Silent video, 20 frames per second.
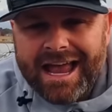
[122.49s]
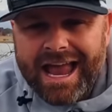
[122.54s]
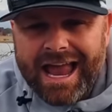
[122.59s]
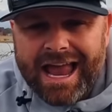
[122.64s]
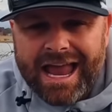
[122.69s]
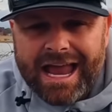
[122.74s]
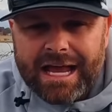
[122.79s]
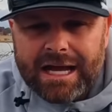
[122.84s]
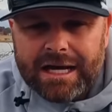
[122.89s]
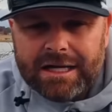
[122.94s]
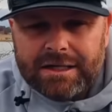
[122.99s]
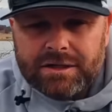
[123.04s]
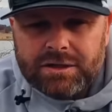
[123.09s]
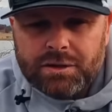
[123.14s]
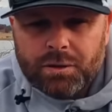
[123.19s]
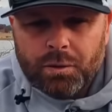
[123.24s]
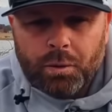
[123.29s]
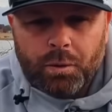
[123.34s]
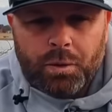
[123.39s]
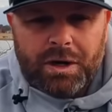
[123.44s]
and
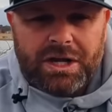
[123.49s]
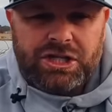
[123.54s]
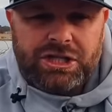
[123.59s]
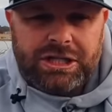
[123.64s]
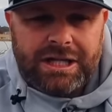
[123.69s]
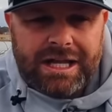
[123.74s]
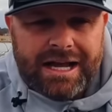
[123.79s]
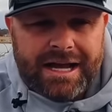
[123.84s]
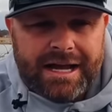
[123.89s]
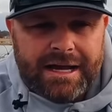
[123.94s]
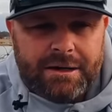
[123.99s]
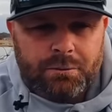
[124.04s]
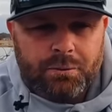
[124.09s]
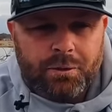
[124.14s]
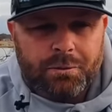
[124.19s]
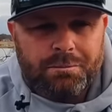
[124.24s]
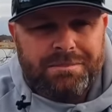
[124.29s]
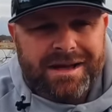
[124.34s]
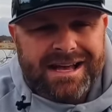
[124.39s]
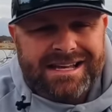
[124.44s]
which line
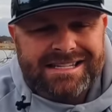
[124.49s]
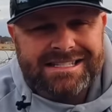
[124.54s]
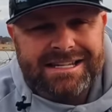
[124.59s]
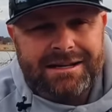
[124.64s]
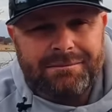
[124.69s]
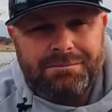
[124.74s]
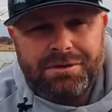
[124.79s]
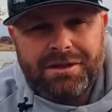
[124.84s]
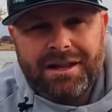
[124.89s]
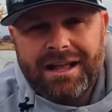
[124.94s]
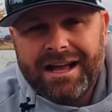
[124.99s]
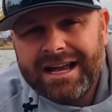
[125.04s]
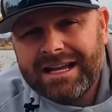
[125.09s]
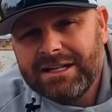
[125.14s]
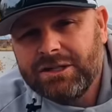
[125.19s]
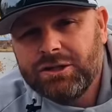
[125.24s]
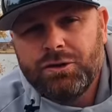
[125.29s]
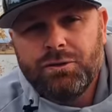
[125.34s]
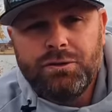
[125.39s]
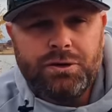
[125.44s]
will best apply
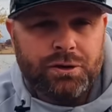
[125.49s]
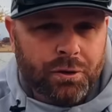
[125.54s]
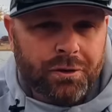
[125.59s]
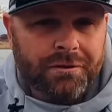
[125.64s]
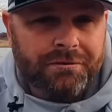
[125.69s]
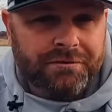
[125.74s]
to your